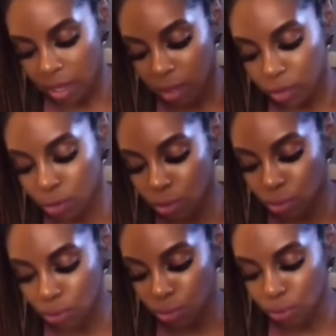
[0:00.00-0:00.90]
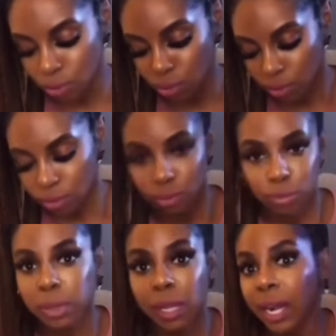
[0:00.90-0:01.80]
to
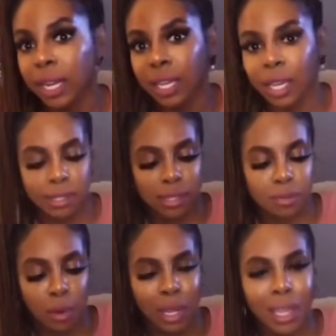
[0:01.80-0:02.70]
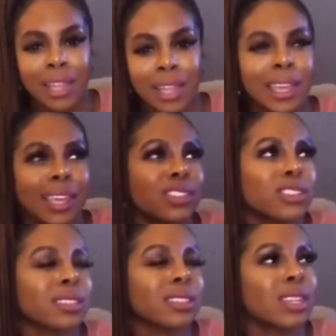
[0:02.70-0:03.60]
plot against Monique. Like it's
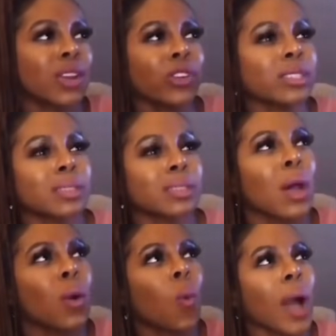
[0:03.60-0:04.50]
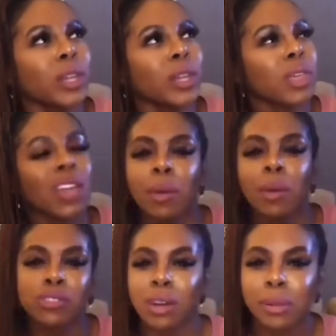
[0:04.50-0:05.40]
just the narcissism. Why do you think everybody's
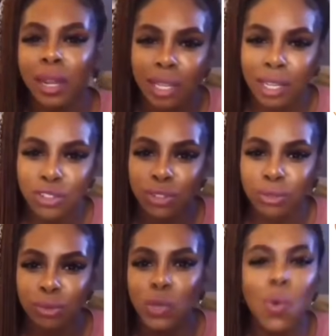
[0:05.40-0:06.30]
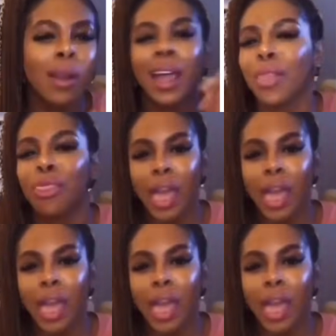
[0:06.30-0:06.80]
trying to plot against you? You are not that